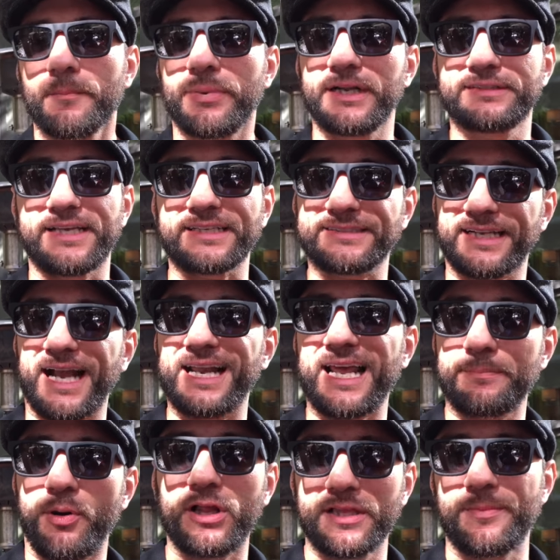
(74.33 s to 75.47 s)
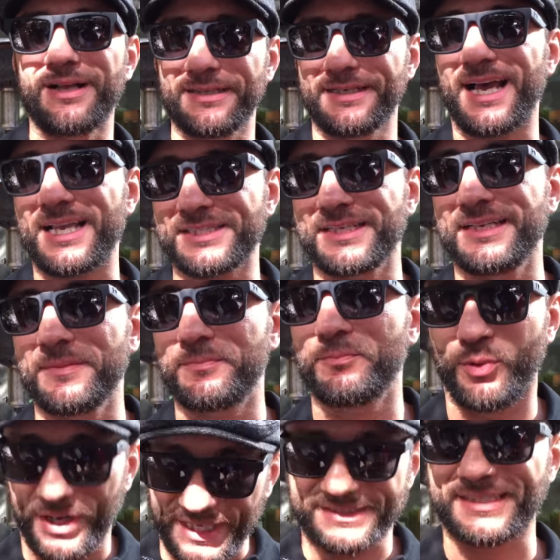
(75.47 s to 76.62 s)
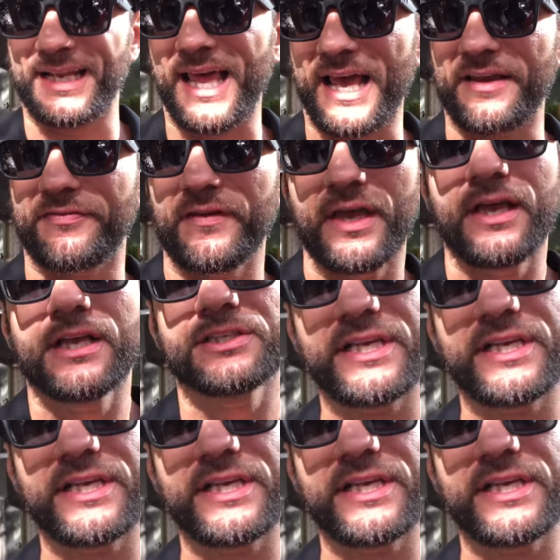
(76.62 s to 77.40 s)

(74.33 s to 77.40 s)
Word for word: But it takes a guy like Paulie Malignaggi to bring it to life.